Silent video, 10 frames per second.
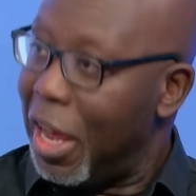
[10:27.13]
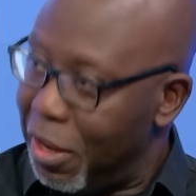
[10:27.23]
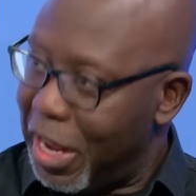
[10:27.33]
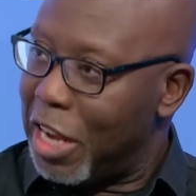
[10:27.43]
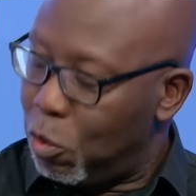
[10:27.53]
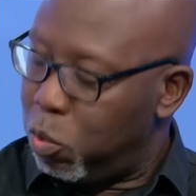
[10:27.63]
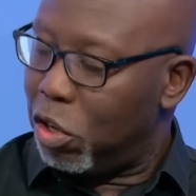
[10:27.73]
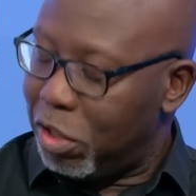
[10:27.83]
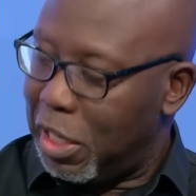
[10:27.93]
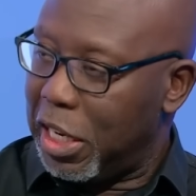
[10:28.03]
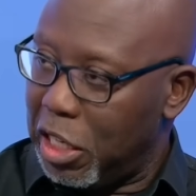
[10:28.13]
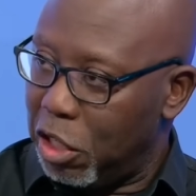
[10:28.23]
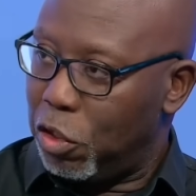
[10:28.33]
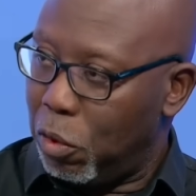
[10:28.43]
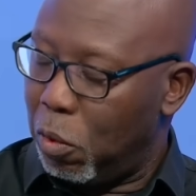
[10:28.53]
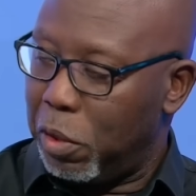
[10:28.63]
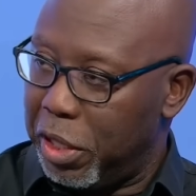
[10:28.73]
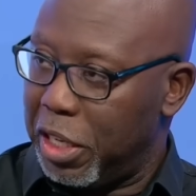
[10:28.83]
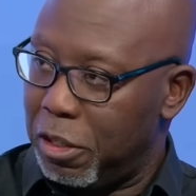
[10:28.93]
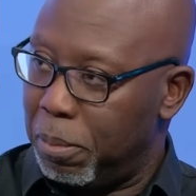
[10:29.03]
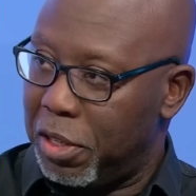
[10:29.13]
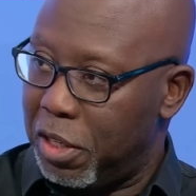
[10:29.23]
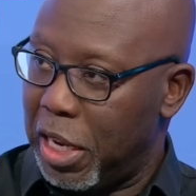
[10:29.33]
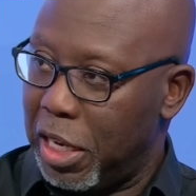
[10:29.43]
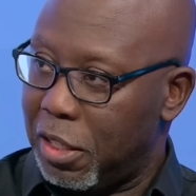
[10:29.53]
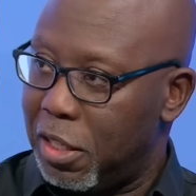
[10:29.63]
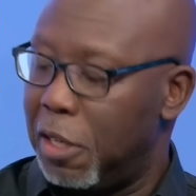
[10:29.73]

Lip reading: And that's what's leading to all of these mistakes.